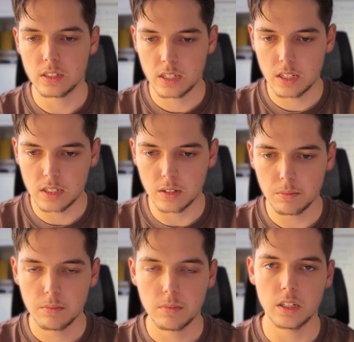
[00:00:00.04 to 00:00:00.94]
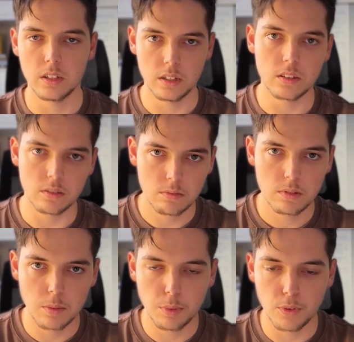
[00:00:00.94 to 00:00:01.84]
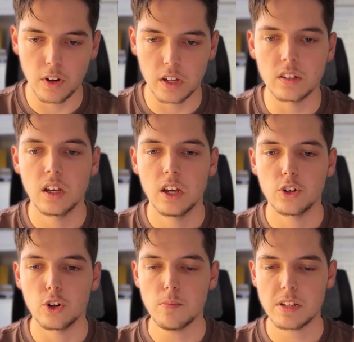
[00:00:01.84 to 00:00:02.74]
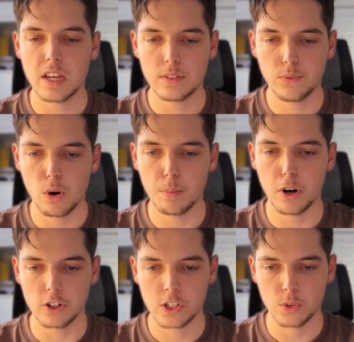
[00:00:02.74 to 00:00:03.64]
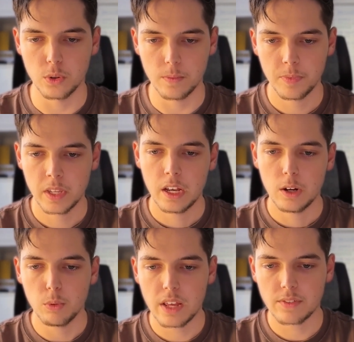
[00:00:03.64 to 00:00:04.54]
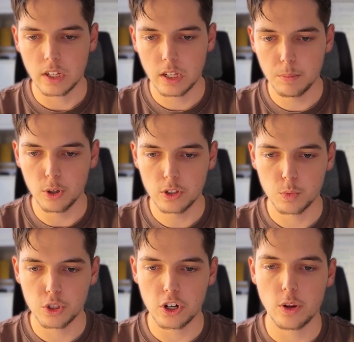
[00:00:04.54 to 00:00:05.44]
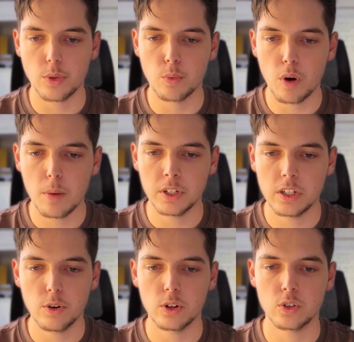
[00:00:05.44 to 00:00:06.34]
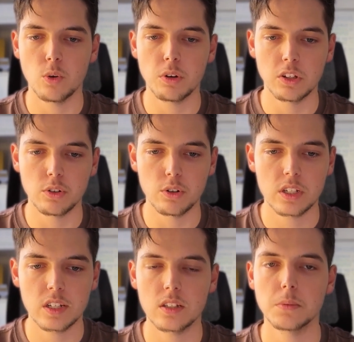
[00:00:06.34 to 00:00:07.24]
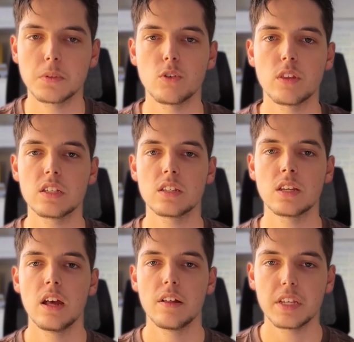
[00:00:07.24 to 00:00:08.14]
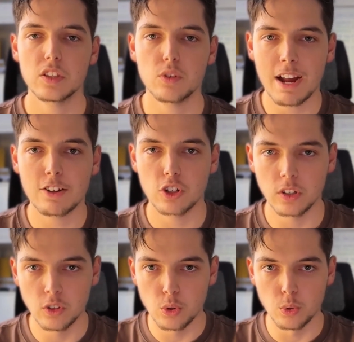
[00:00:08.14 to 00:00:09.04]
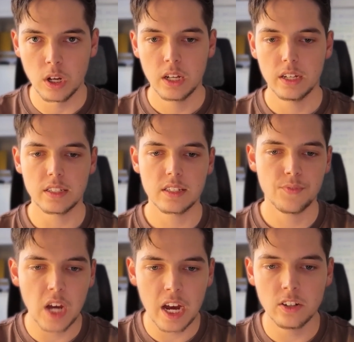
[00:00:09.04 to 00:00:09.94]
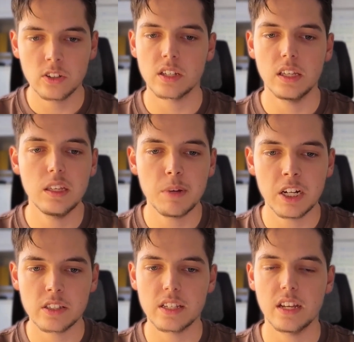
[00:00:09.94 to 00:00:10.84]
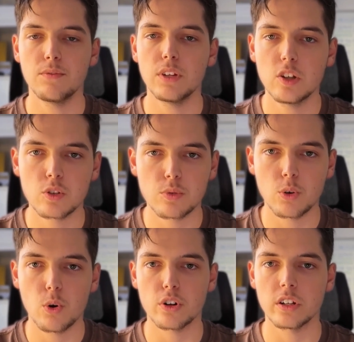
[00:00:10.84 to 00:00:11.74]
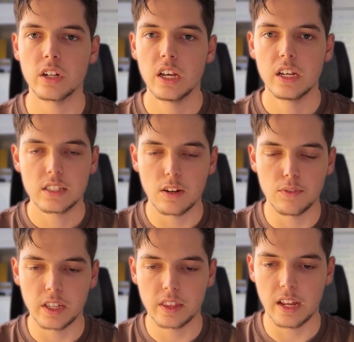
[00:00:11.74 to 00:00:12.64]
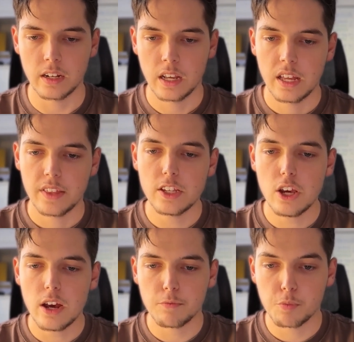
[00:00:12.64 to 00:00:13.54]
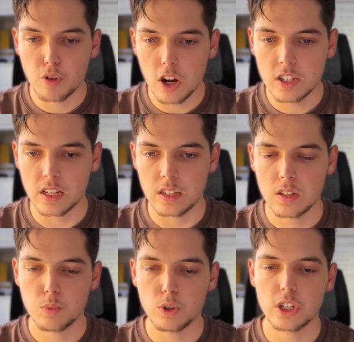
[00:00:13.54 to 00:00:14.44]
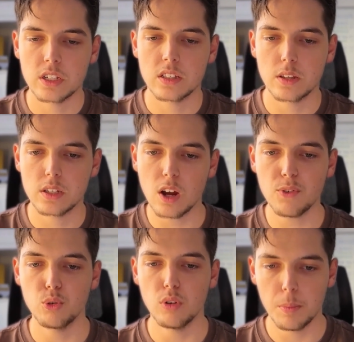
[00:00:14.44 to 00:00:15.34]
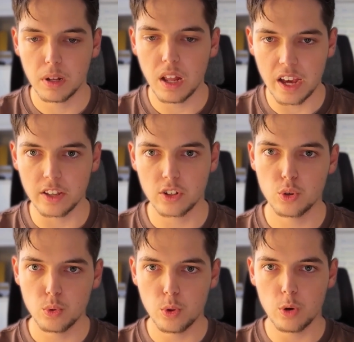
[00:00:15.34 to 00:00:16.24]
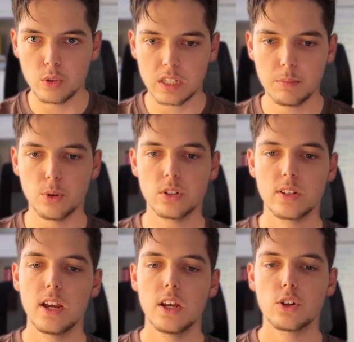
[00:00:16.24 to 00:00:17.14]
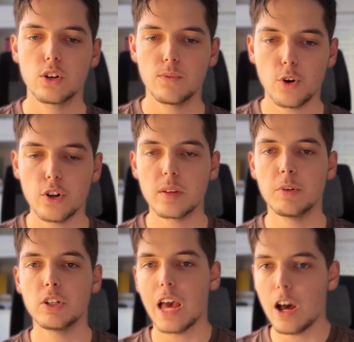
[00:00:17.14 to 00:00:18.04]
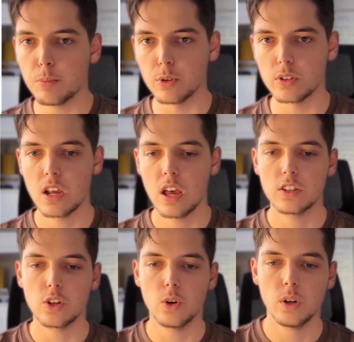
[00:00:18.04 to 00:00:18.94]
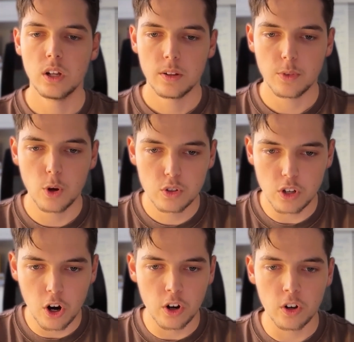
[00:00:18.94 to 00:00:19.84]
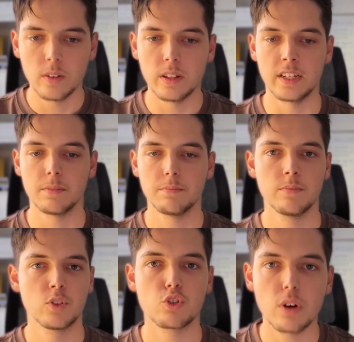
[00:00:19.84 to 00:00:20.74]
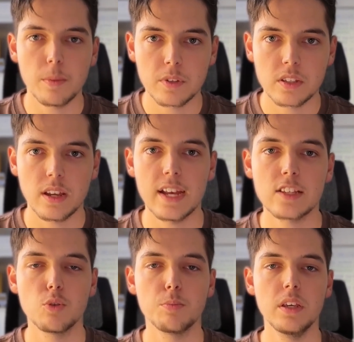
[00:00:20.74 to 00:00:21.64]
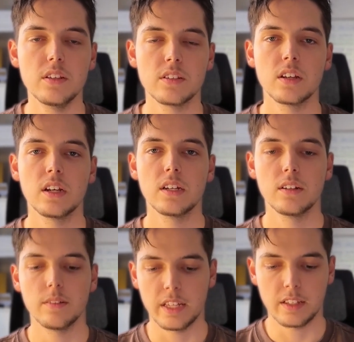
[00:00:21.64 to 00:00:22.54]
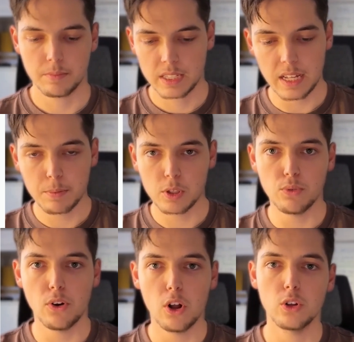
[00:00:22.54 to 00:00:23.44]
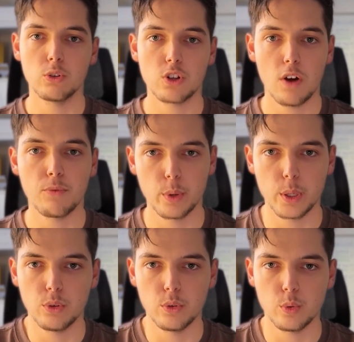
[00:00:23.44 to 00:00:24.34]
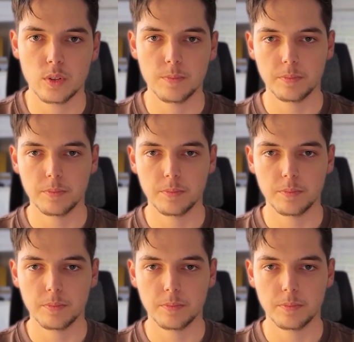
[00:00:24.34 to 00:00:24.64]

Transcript: system, in simplified terms, has four parts to it. We have inputs, which are the raw materials going into your system. So this is things you actually do. It's dials, emails, send, videos recorded, stuff like that. Then you have processes, which is the stuff you apply to those inputs to convert them into outputs. So those are like scripts, SOPs, like steps you follow, software you use,